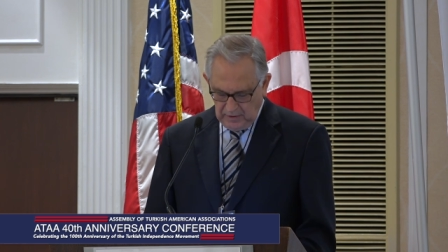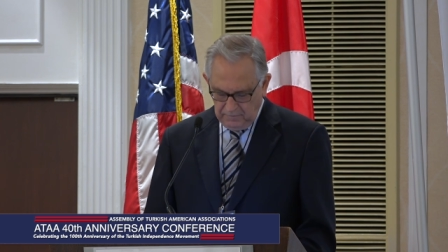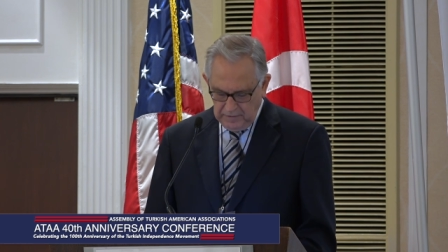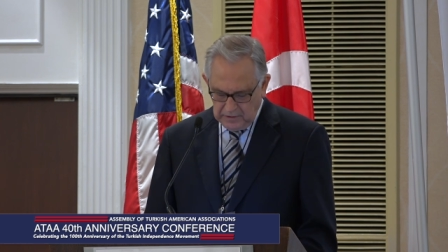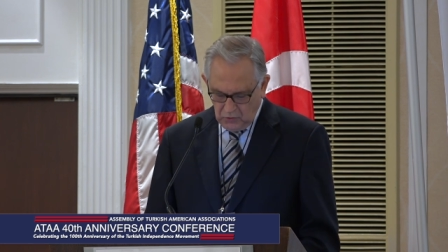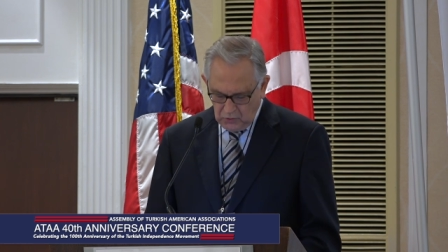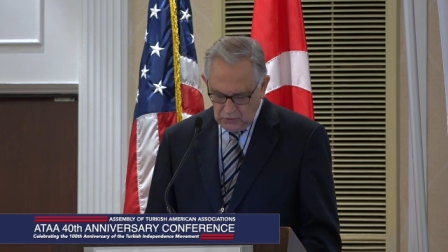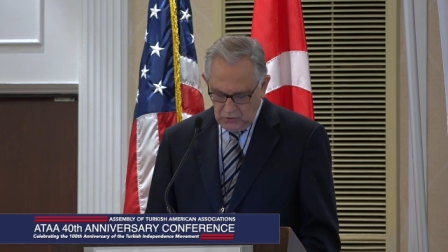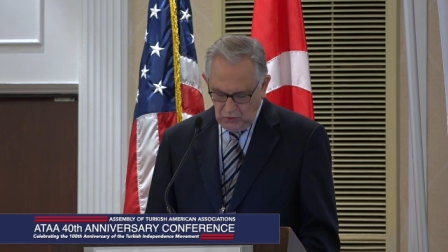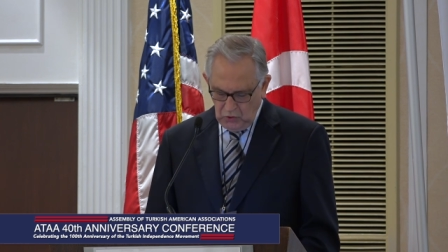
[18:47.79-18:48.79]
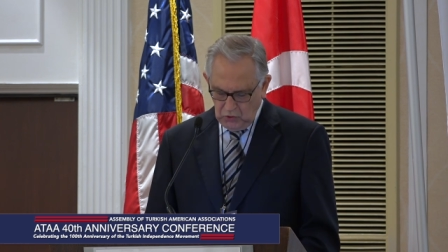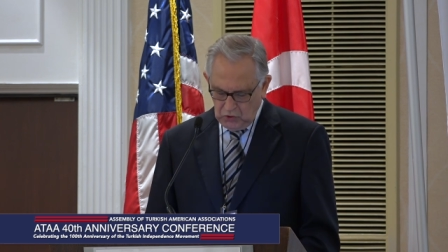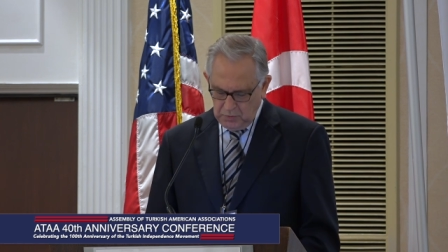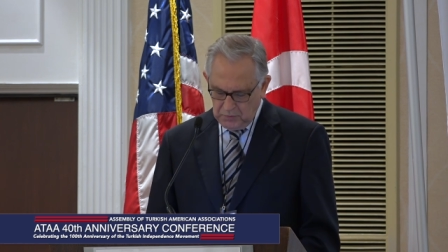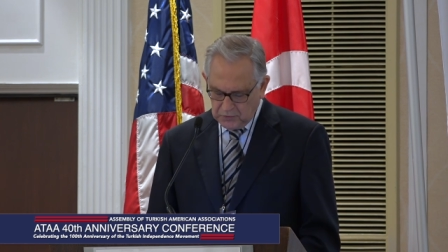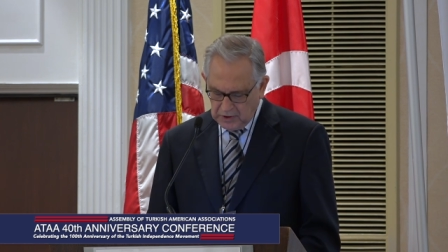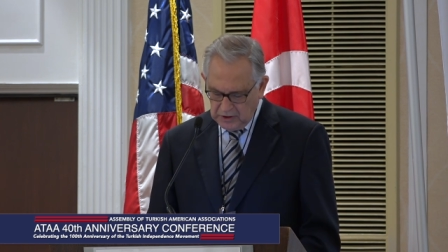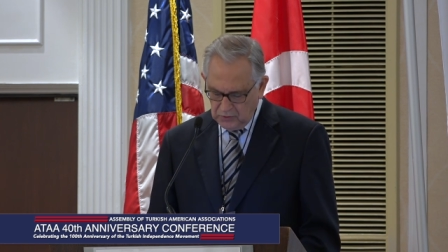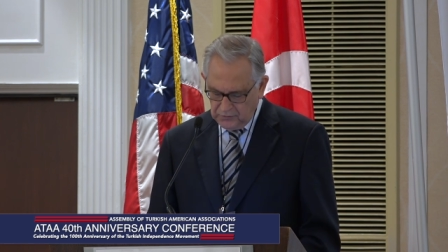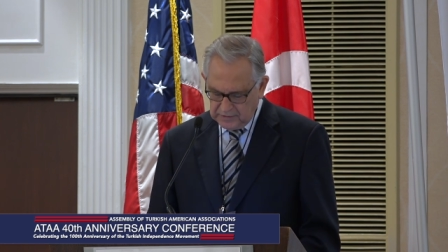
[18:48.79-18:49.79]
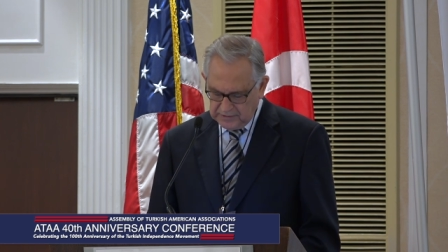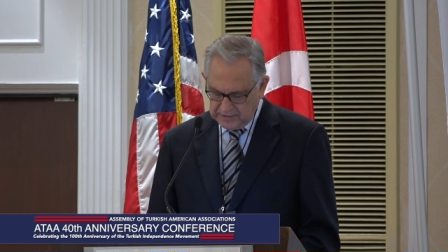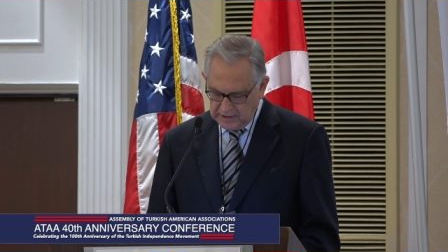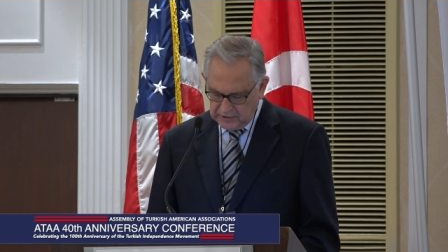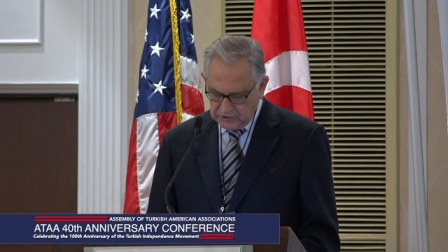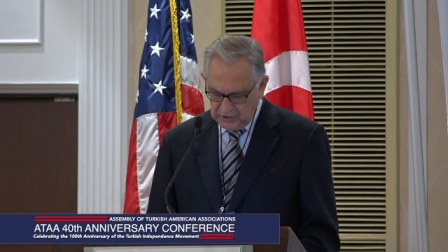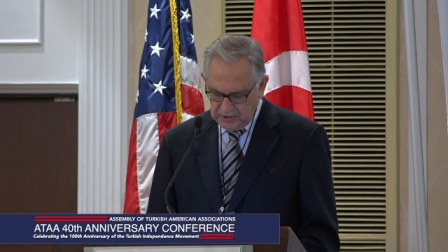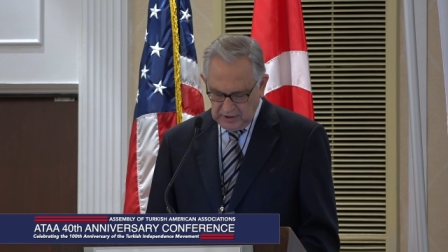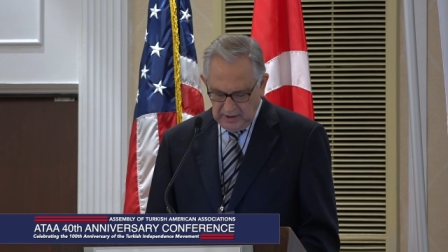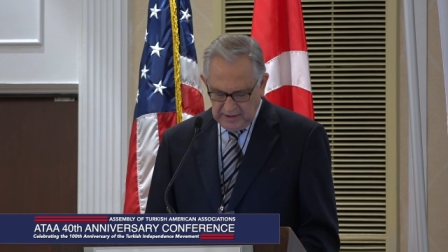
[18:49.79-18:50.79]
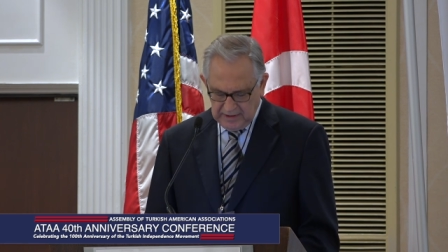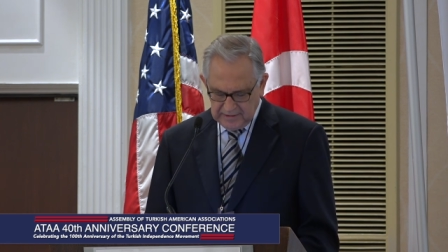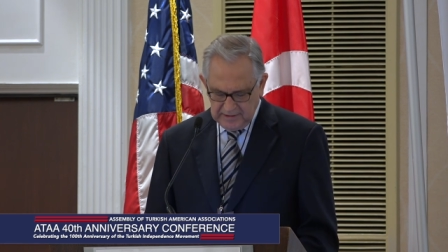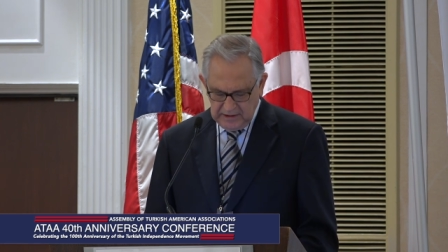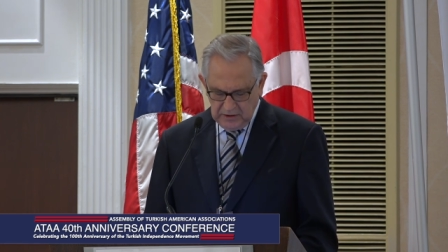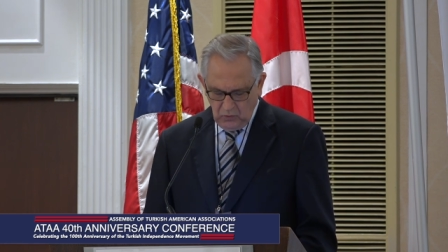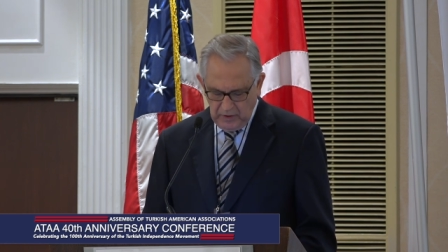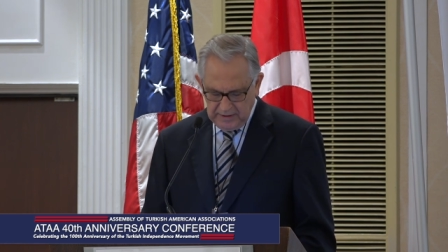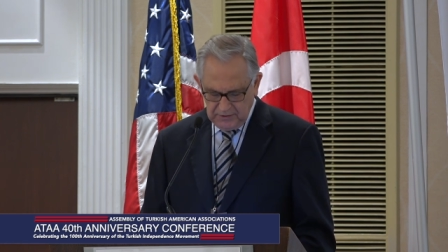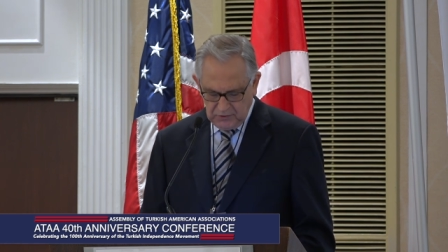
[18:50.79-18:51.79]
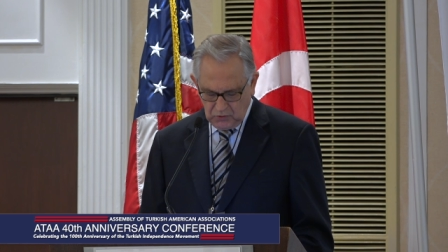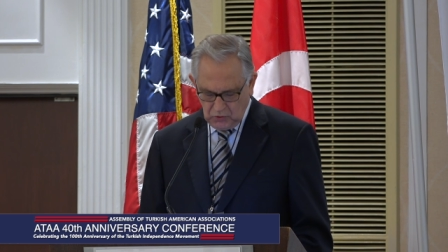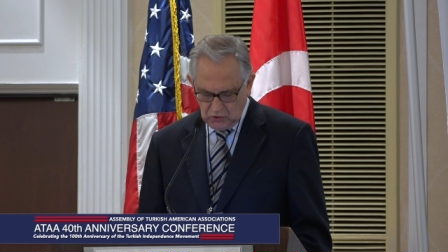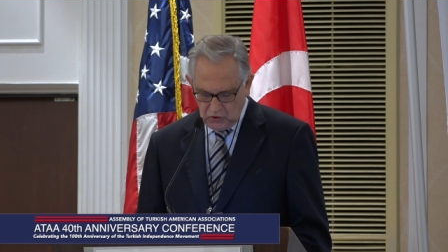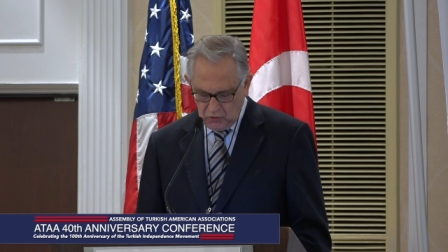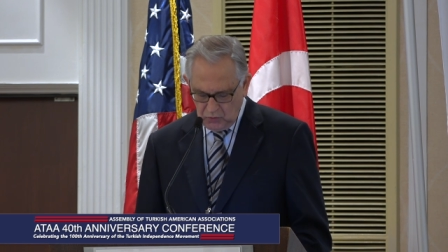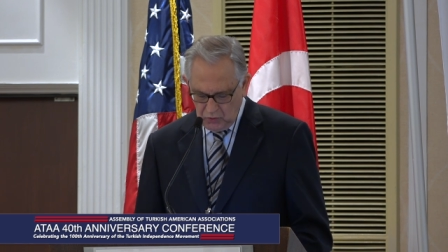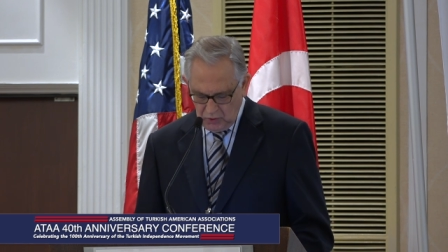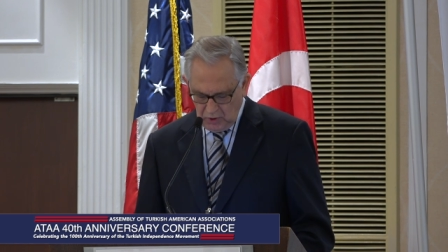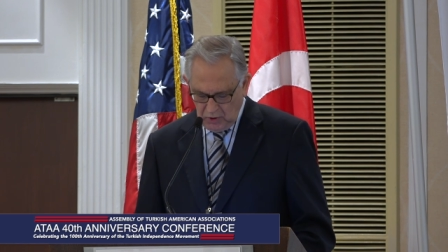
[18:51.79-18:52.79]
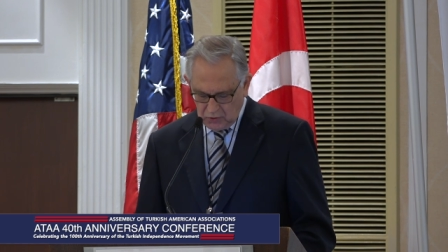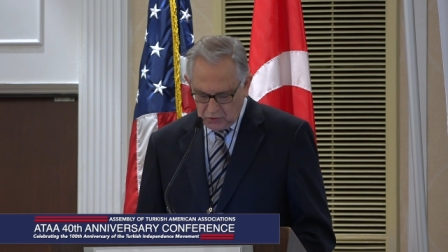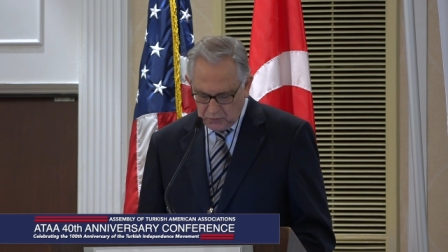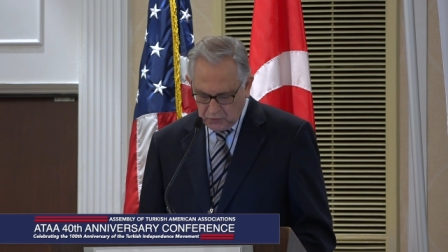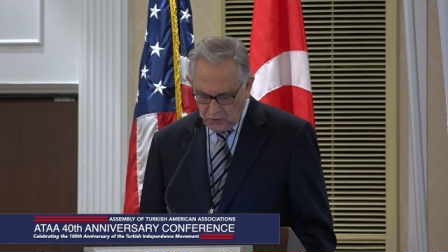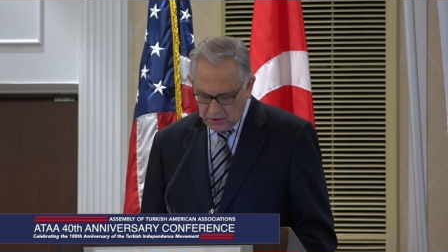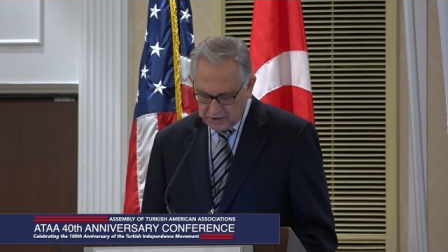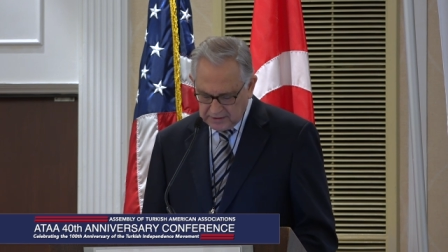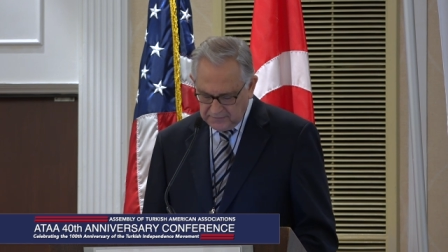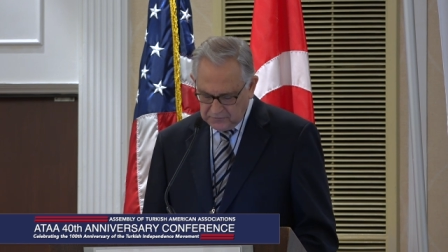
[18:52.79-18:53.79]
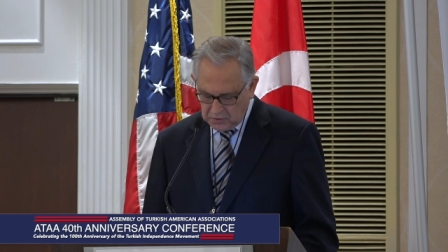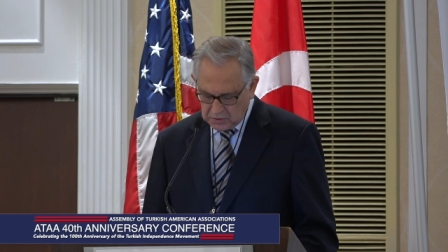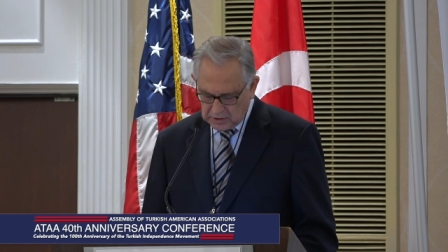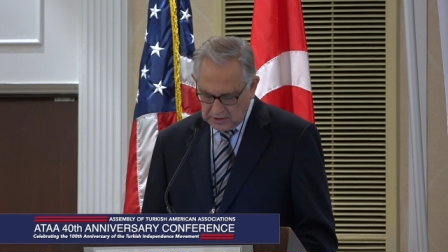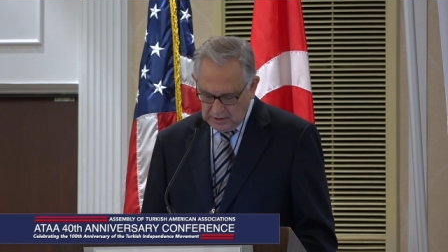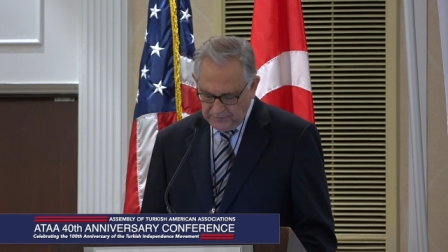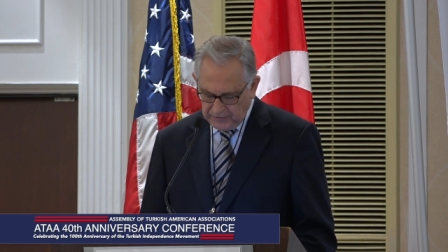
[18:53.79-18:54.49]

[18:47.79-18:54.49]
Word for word: will continue to be proud of this heritage and seek ways to contribute to the progress of Turkey